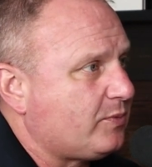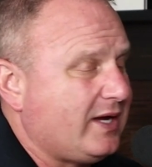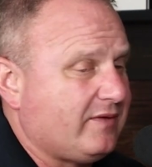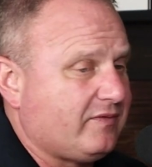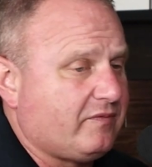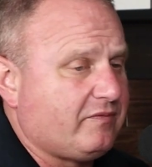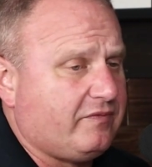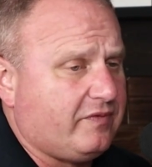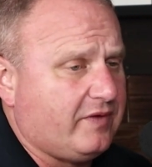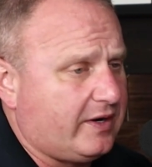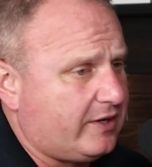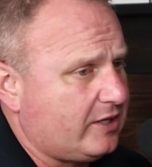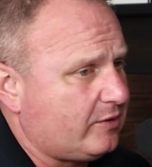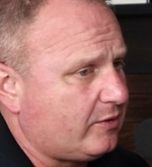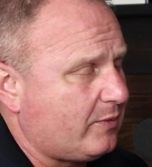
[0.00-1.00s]
We have a
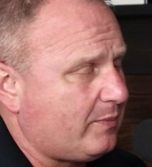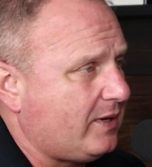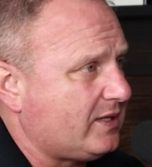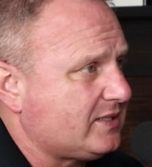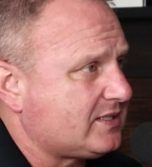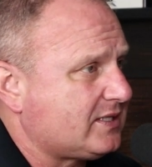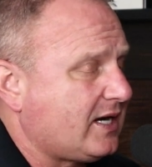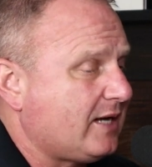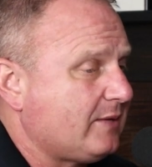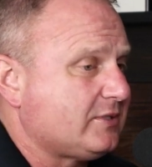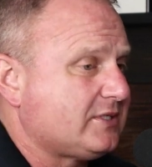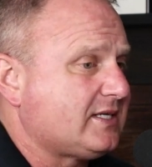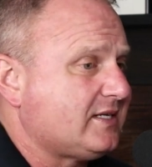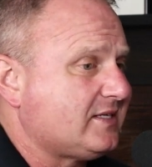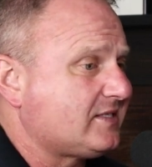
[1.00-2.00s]
very robust, and I would
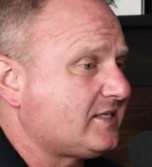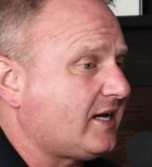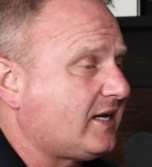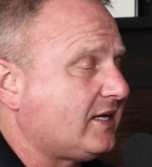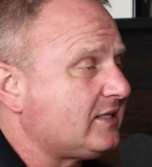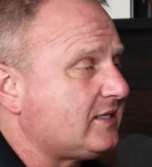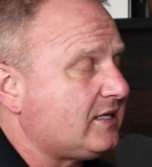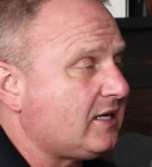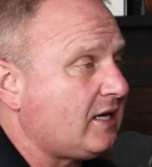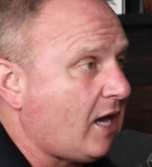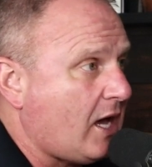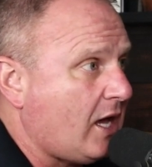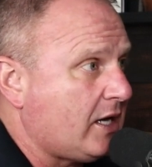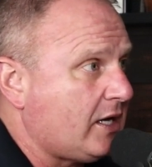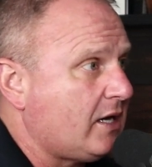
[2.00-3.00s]
say second to
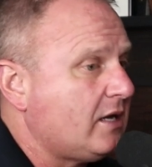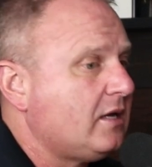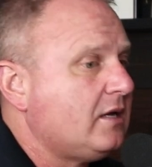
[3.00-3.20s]
none,